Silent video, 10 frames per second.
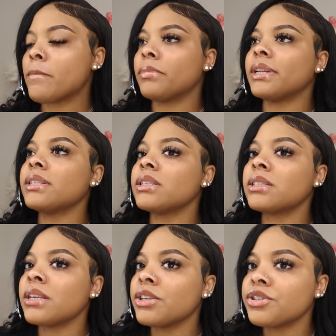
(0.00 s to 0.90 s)
but it
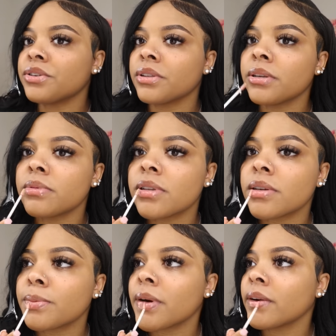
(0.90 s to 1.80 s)
just tints your lips to
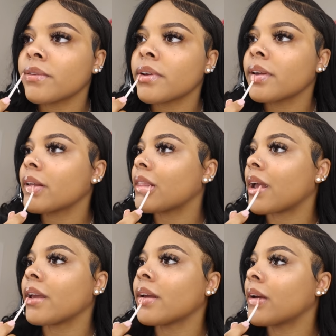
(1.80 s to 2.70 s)
the perfect,
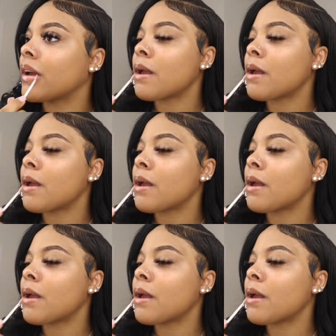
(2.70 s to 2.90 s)
like,